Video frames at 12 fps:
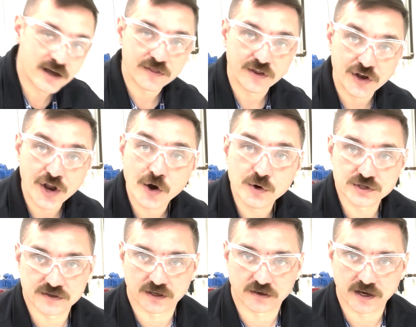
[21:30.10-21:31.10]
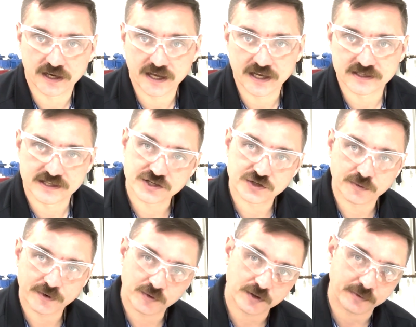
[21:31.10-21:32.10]
nose of the crankcase. This is
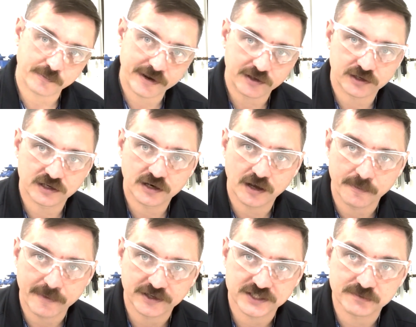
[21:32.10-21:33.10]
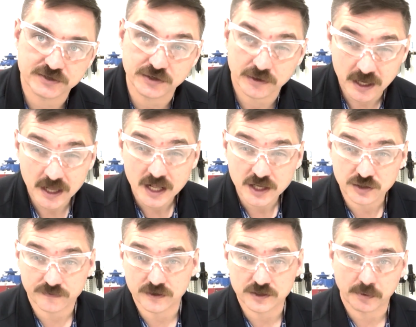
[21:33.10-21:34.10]
where the propeller mounts up to. So
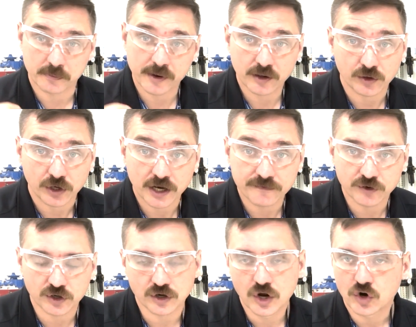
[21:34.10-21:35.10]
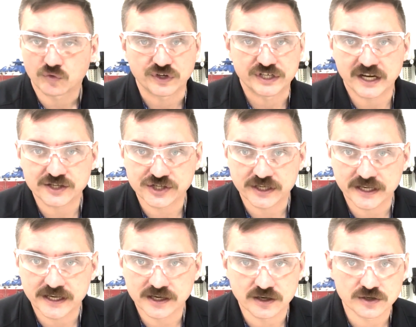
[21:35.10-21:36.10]
if there's a propeller governor, reduction
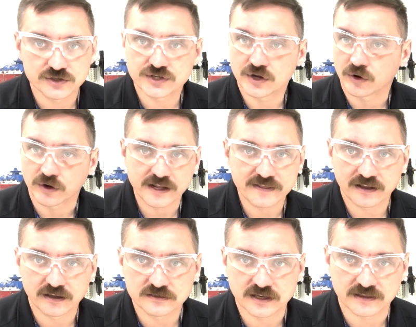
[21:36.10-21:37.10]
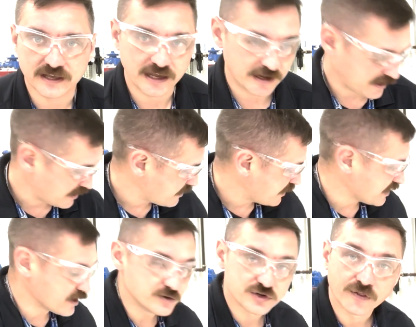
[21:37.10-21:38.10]
gears, or anything else like that, it
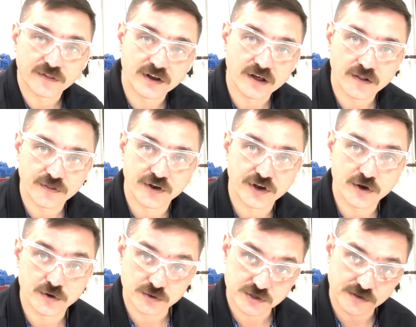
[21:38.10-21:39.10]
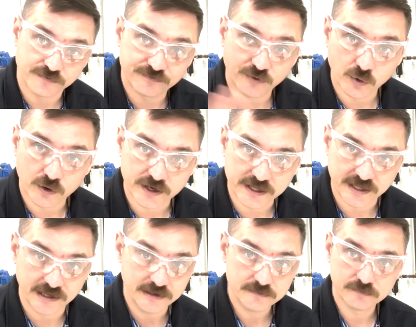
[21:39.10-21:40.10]
goes on the nose, the forward end